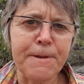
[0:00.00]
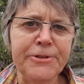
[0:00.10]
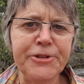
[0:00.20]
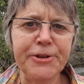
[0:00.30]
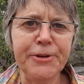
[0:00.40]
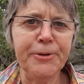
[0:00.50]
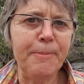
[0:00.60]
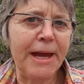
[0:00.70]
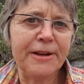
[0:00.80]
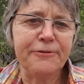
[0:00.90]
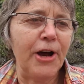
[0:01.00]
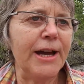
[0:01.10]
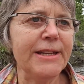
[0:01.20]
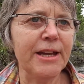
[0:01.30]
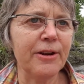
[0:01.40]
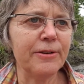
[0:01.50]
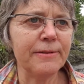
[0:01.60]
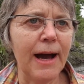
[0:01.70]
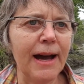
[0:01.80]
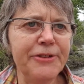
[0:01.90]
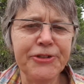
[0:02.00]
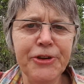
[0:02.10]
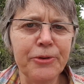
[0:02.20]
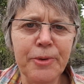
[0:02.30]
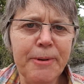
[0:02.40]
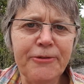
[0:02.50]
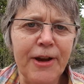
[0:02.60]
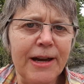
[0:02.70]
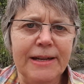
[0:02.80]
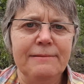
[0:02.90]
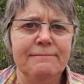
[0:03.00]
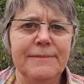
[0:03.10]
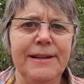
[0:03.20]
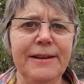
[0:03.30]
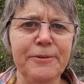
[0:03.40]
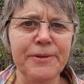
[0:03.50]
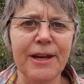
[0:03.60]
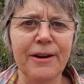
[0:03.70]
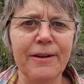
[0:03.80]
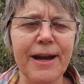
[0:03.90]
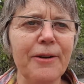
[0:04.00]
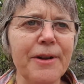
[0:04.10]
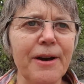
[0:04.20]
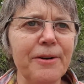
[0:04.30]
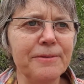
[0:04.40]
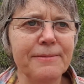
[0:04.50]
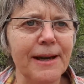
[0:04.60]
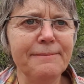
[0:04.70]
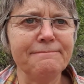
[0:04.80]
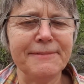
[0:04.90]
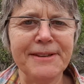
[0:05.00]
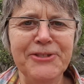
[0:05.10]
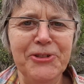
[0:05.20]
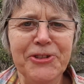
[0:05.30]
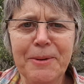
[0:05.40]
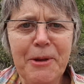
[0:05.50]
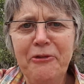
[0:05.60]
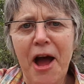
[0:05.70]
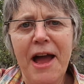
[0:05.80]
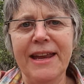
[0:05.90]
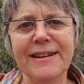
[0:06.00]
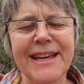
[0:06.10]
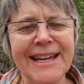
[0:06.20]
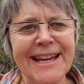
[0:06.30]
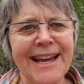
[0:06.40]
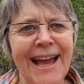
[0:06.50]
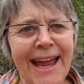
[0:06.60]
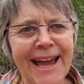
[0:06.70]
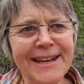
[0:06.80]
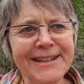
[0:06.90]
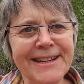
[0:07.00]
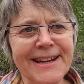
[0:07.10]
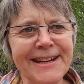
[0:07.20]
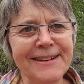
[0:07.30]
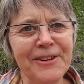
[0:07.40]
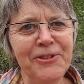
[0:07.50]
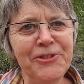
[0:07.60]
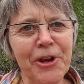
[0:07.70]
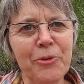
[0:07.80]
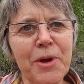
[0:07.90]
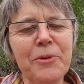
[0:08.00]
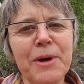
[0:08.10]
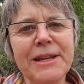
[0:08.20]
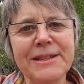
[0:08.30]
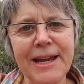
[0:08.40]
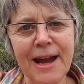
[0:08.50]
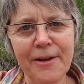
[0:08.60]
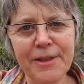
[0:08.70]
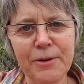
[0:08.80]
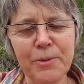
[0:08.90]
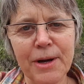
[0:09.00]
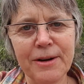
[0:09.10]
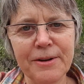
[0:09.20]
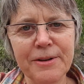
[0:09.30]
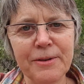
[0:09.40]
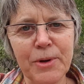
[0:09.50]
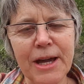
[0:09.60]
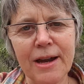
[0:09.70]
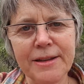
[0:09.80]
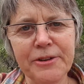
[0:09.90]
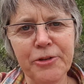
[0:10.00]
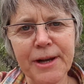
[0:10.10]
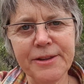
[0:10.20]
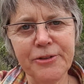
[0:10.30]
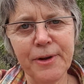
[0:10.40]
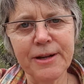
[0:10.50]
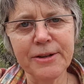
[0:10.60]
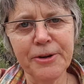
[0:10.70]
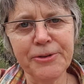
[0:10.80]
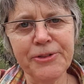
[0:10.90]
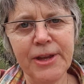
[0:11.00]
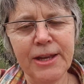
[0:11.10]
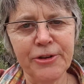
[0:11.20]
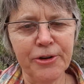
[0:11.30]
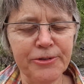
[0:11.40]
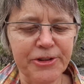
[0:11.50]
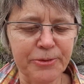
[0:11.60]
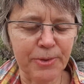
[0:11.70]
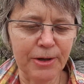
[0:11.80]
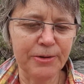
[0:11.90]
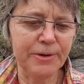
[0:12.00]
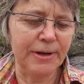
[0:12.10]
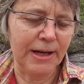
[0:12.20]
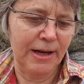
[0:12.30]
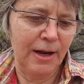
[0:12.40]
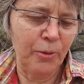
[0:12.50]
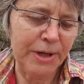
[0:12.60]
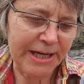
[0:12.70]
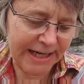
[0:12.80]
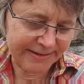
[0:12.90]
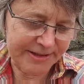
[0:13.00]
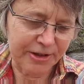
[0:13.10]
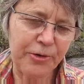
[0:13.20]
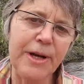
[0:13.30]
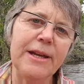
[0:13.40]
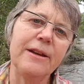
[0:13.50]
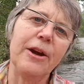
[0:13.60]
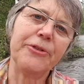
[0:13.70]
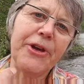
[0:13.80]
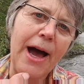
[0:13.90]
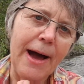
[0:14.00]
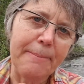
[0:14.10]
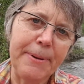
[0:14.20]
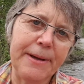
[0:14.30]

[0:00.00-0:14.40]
to make it fine. I just knew it would be fine. I don't know. It's just going to be fine. And so we went down the road and we got on the trail. The trail turns at the road. When you get to the creek, it goes up